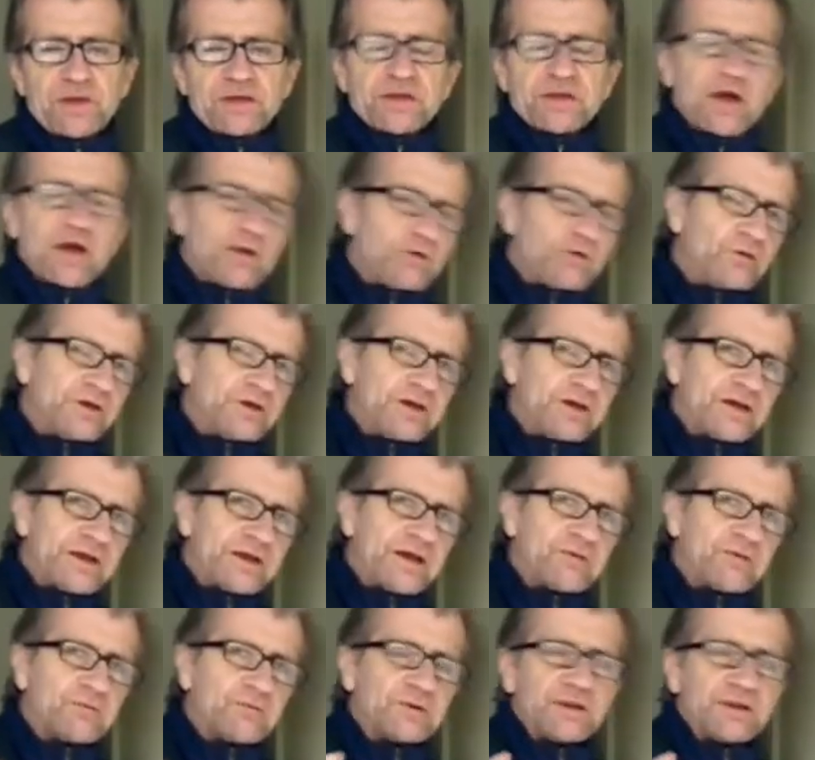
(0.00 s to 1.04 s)
not only can I
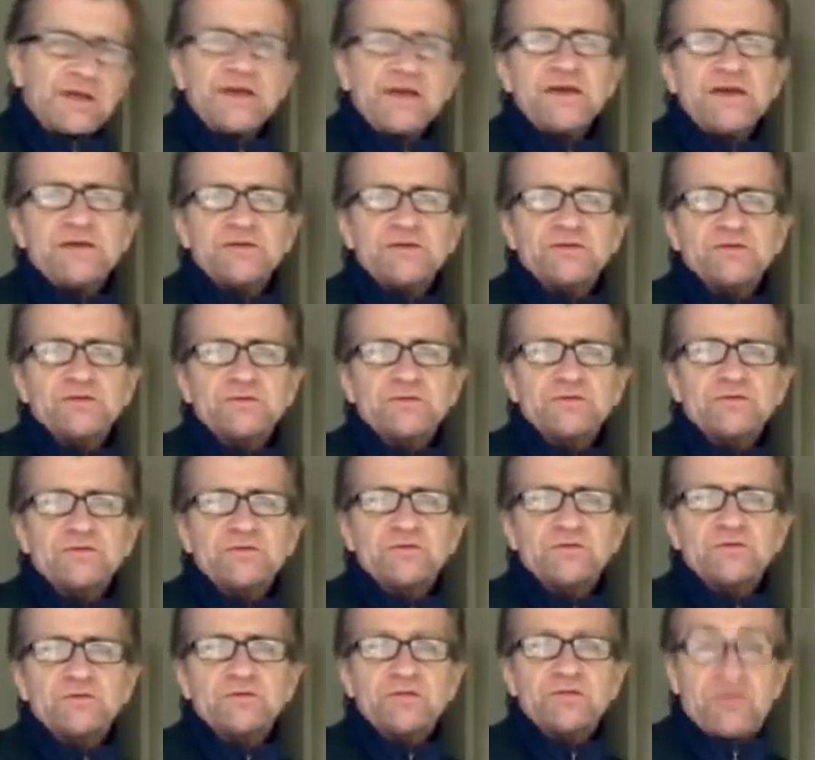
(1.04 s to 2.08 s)
relate
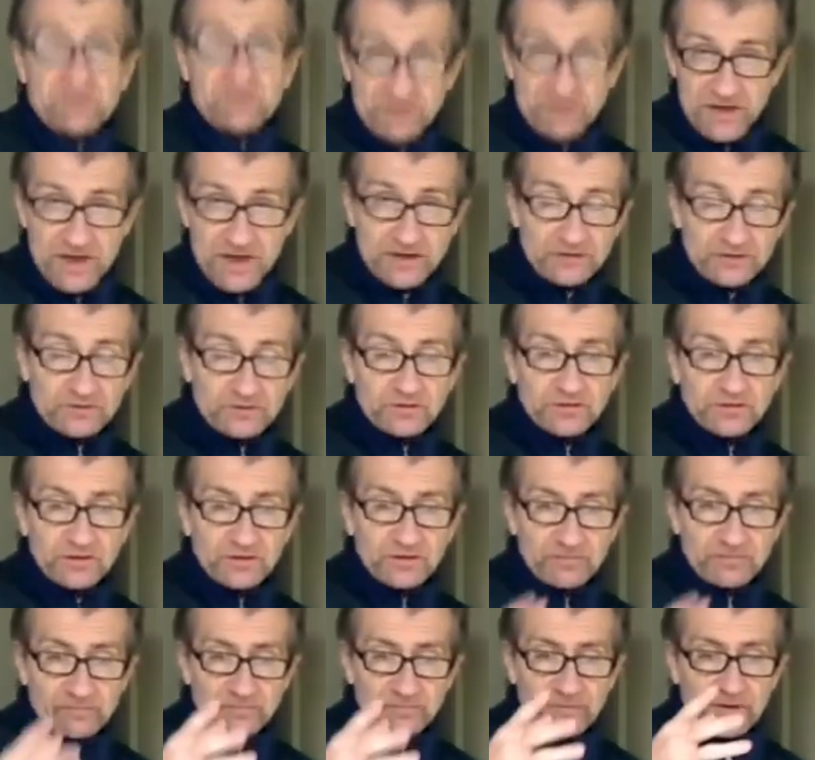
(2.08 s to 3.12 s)
the facts to
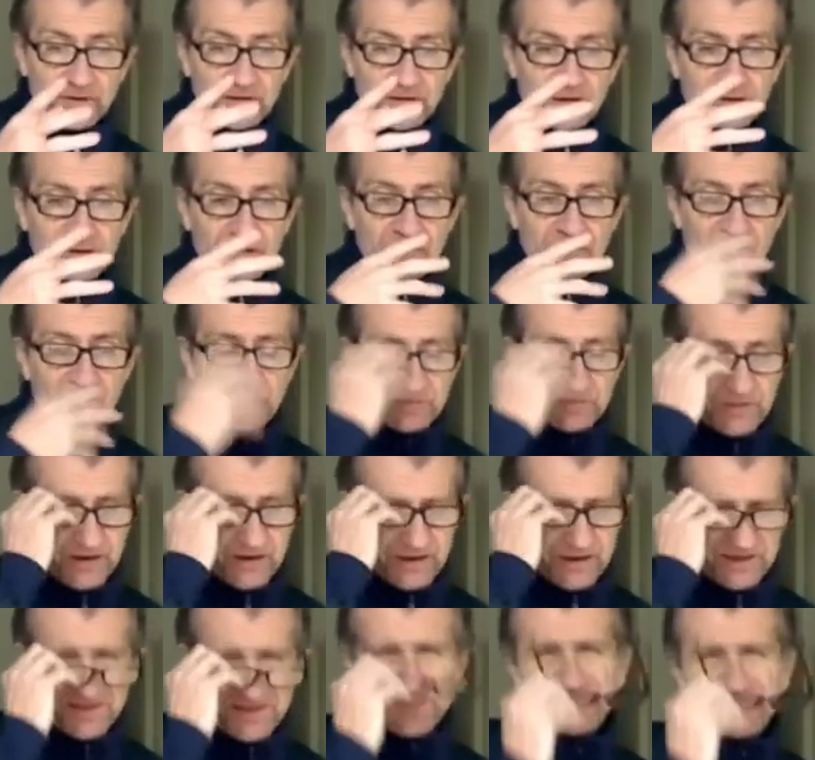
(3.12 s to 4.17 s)
them, but that
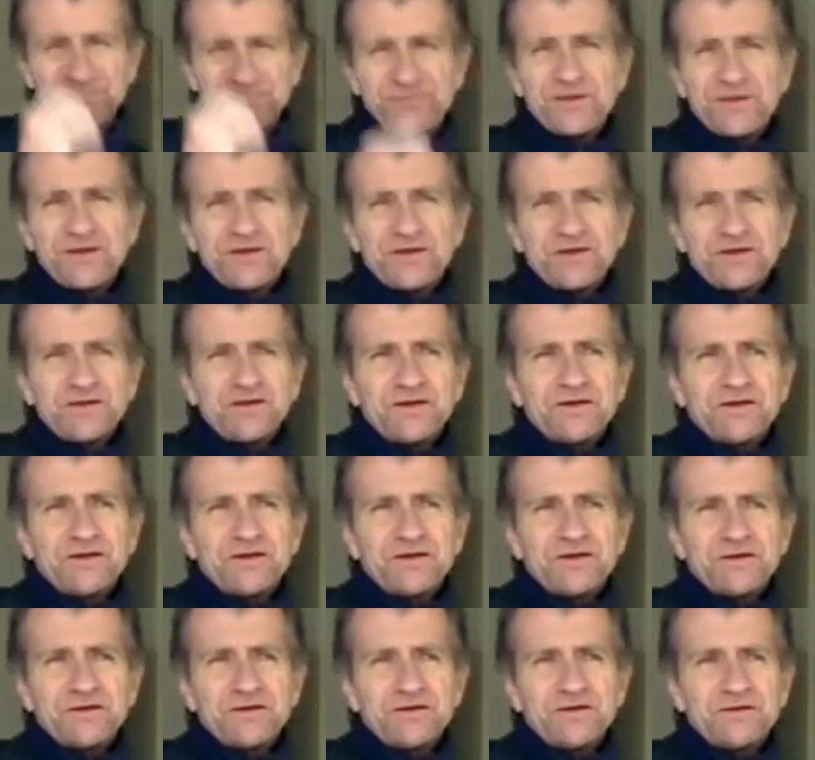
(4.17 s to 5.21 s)
I can
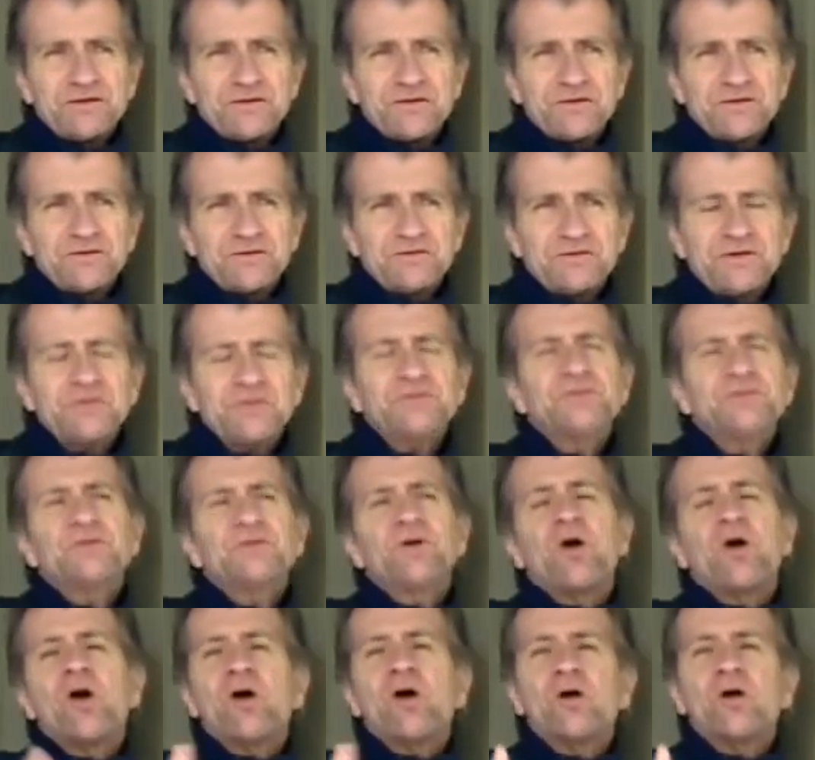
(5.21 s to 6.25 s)
touch their
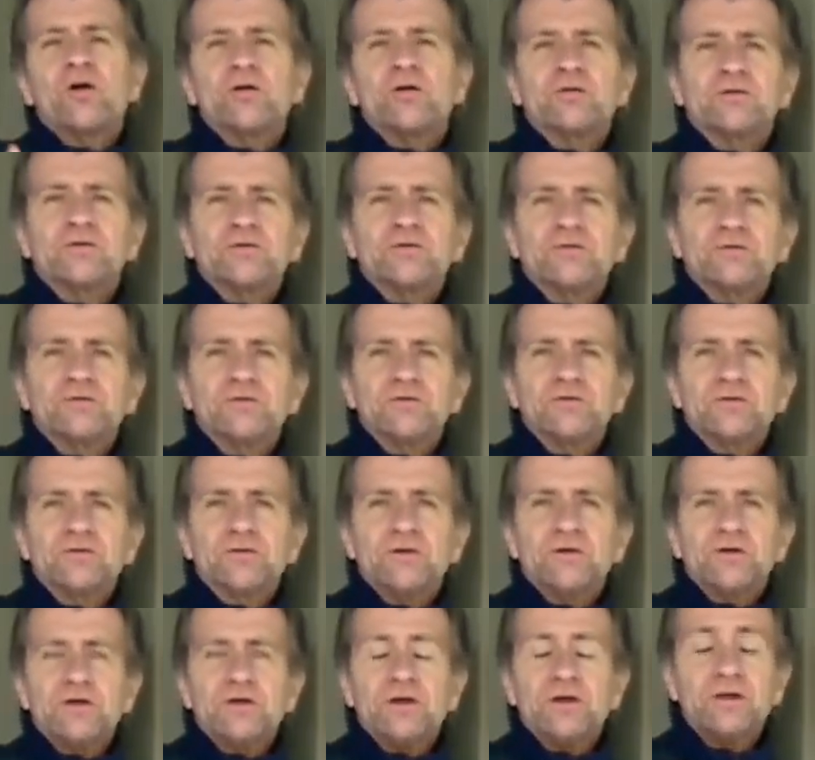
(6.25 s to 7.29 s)
heart
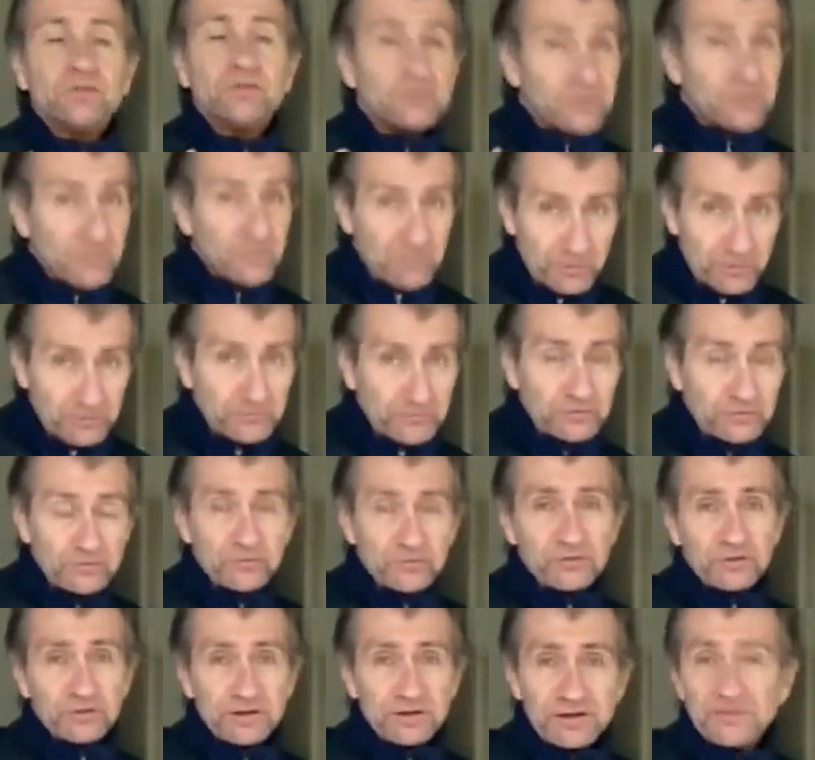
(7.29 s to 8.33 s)
in some
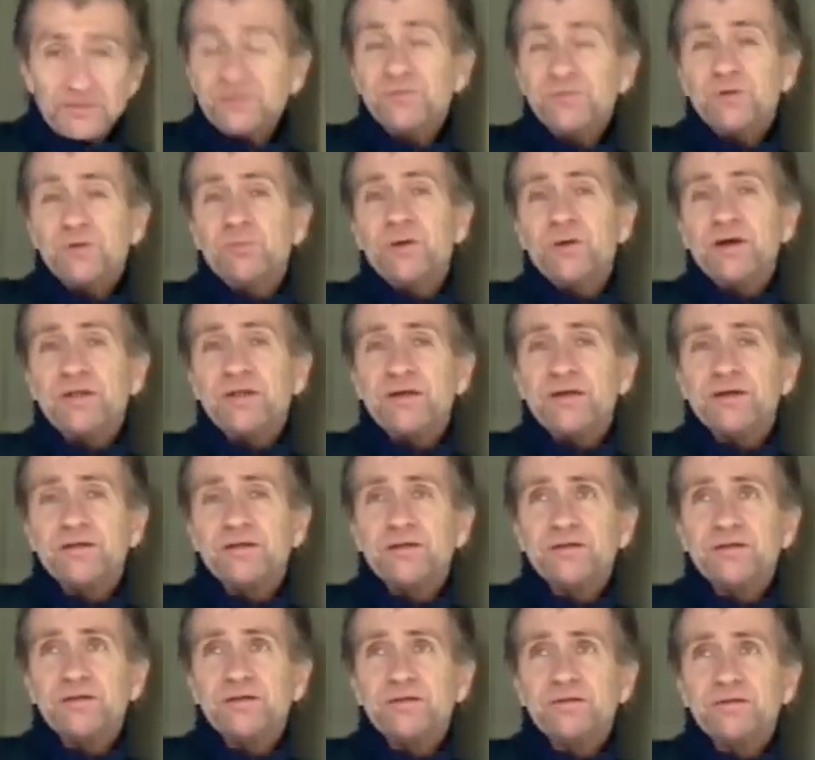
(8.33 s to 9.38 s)
personal, intimate way that
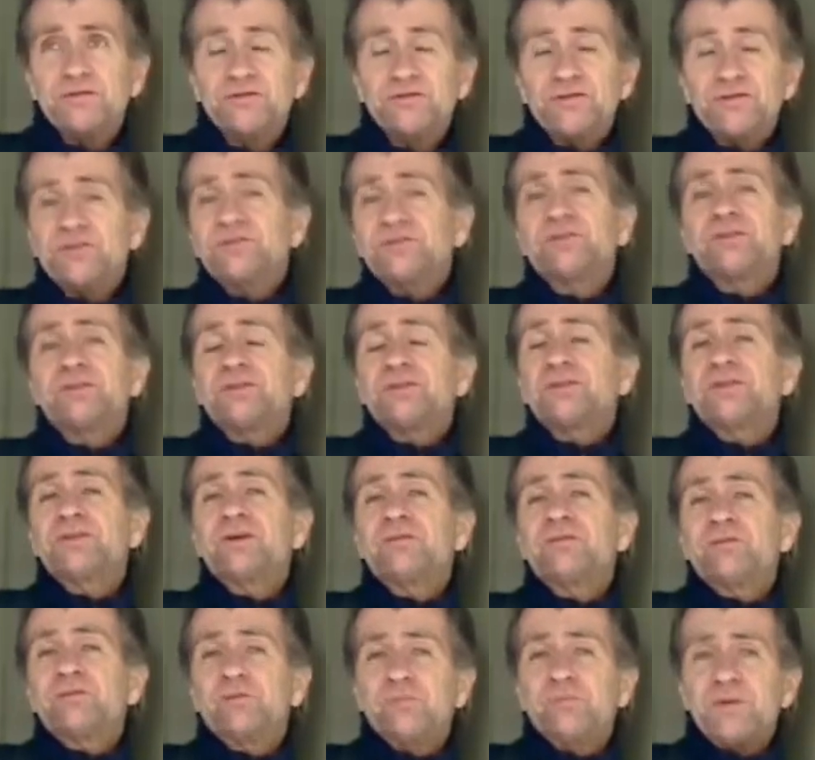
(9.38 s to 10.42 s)
Jesus has
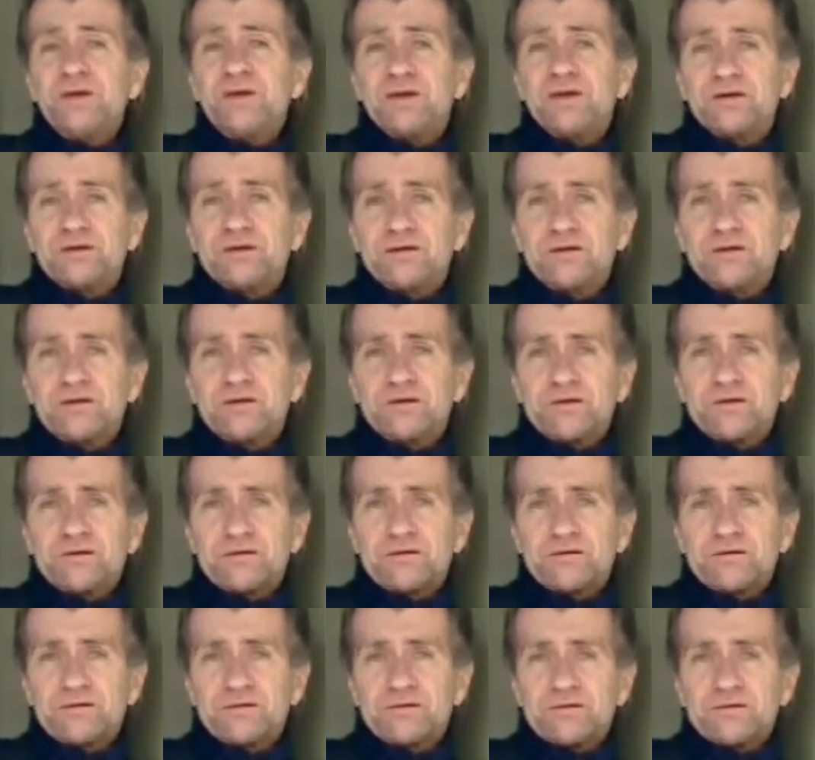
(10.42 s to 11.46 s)
done for me.
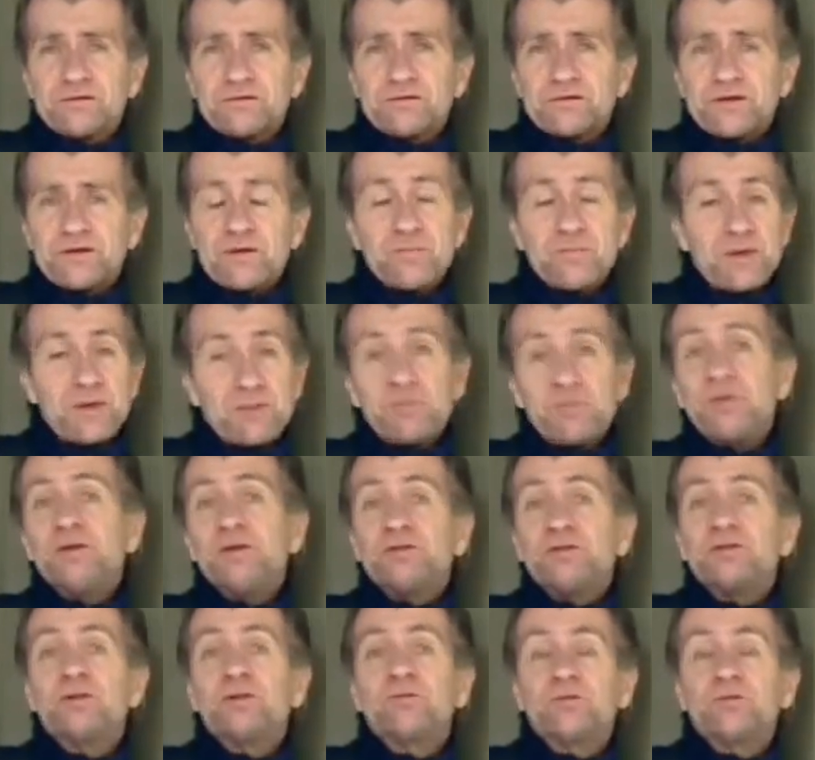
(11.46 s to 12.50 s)
And maybe
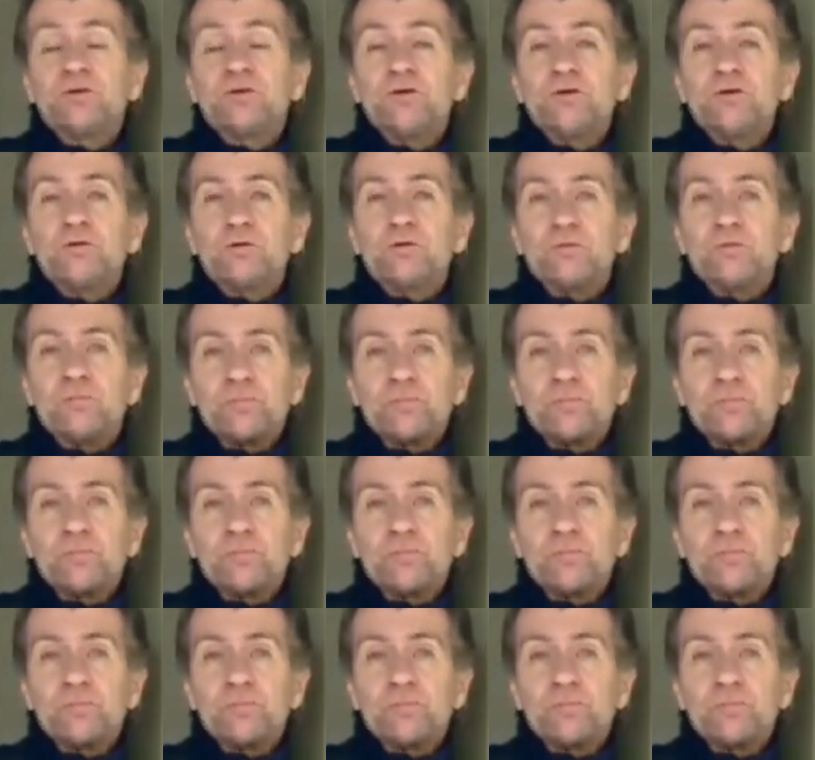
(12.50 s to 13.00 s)
He's done for you.